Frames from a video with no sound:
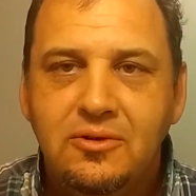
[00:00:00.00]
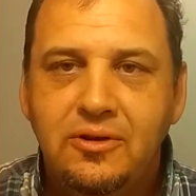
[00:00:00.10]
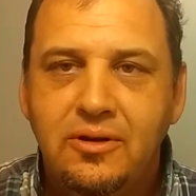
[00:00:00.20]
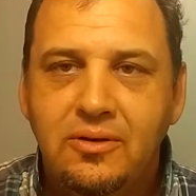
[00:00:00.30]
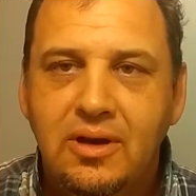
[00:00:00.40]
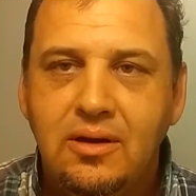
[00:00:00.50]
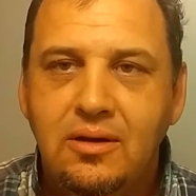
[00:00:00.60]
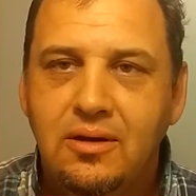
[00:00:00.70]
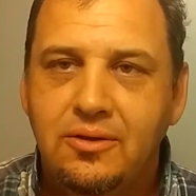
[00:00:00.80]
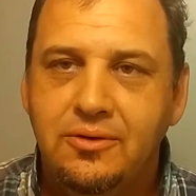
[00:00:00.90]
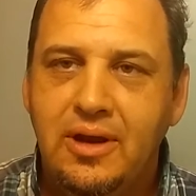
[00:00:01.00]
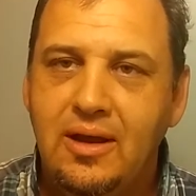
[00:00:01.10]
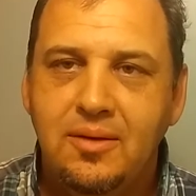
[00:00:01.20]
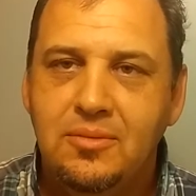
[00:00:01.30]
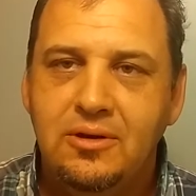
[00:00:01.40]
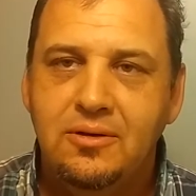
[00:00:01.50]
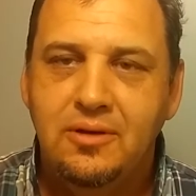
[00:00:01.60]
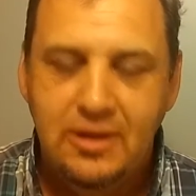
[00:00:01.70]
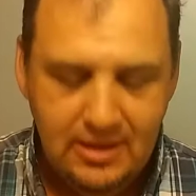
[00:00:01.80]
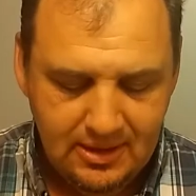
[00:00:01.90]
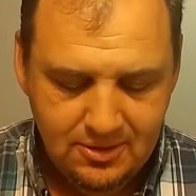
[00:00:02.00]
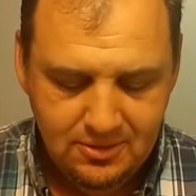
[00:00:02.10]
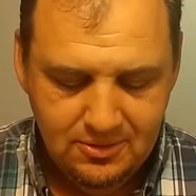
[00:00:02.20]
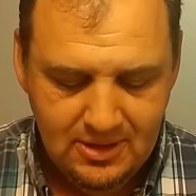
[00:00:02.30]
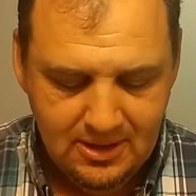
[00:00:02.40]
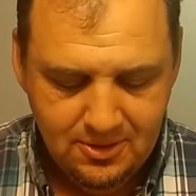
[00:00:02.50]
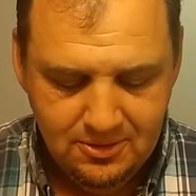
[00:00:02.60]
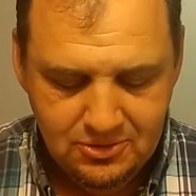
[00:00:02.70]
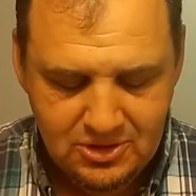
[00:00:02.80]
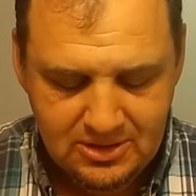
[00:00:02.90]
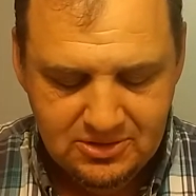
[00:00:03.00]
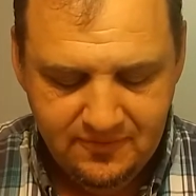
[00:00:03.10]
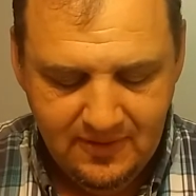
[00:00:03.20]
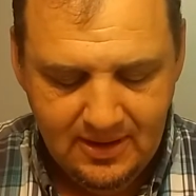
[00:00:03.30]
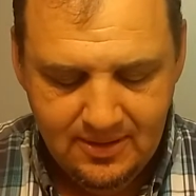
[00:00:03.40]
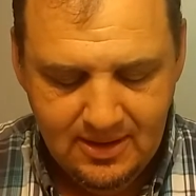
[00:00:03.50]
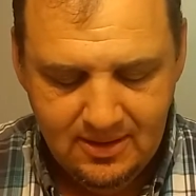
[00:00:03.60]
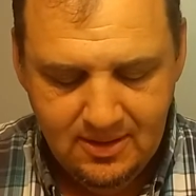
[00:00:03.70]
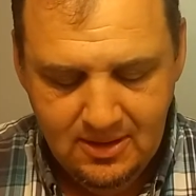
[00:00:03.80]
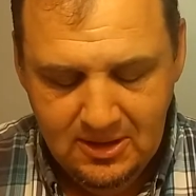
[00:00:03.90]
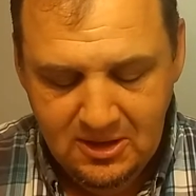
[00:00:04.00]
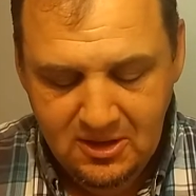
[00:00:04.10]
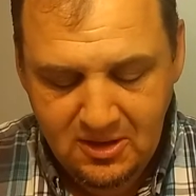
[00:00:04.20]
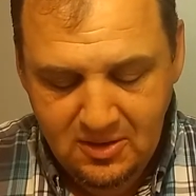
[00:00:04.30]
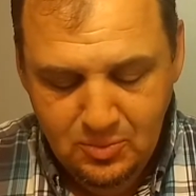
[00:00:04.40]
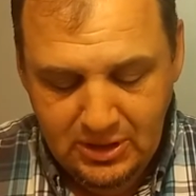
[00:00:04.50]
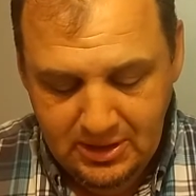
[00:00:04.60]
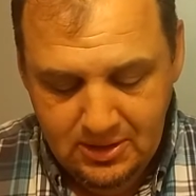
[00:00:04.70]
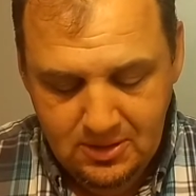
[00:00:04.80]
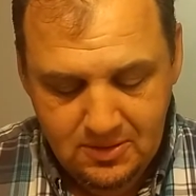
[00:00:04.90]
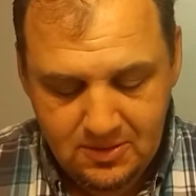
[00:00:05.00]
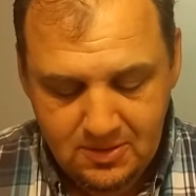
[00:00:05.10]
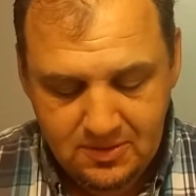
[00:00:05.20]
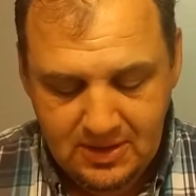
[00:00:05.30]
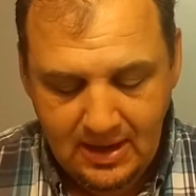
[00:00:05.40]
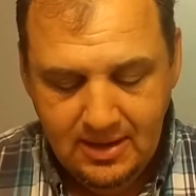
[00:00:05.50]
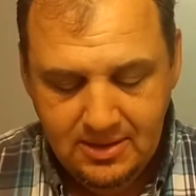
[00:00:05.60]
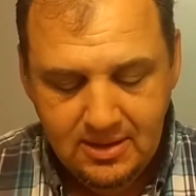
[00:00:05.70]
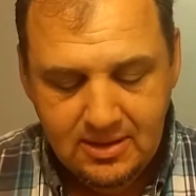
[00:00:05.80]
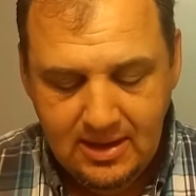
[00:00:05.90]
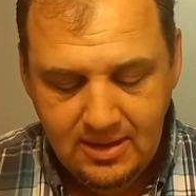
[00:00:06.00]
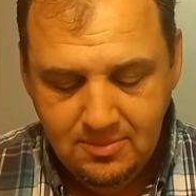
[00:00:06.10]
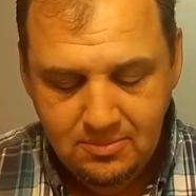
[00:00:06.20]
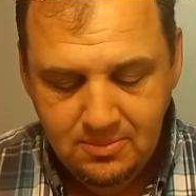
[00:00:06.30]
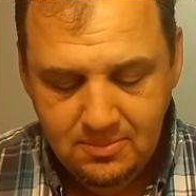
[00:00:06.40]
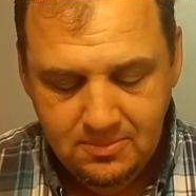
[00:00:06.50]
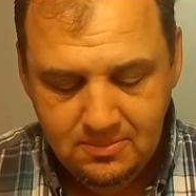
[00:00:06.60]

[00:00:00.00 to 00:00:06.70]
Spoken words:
getting another dime? And I couldn't justify that. But the idea came